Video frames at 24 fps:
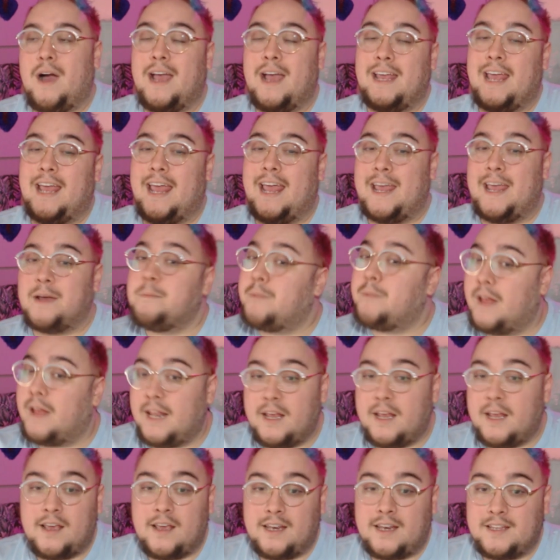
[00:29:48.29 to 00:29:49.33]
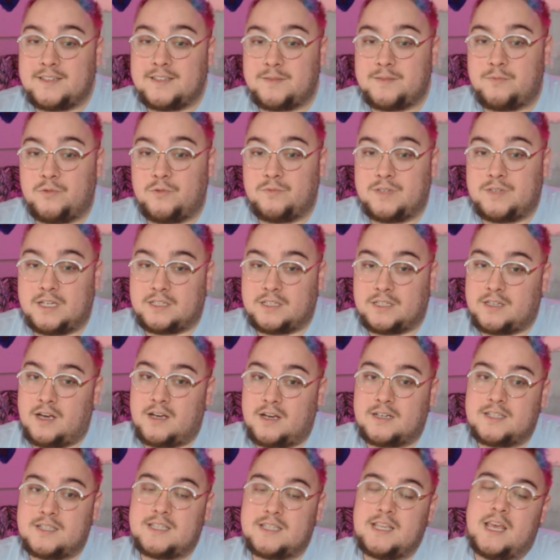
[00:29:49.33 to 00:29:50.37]
I am planning on getting some new
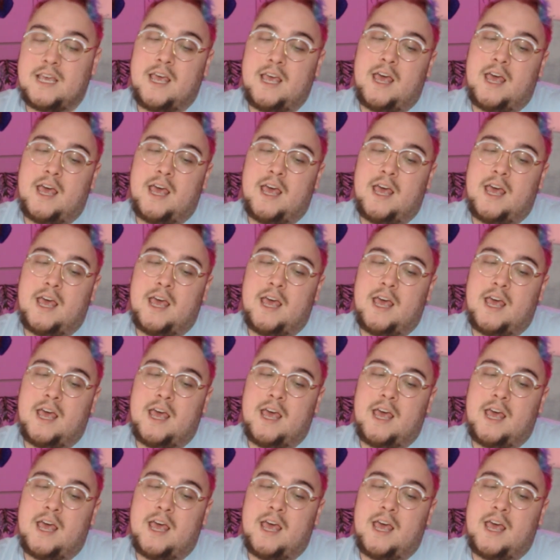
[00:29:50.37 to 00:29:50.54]
TikToks.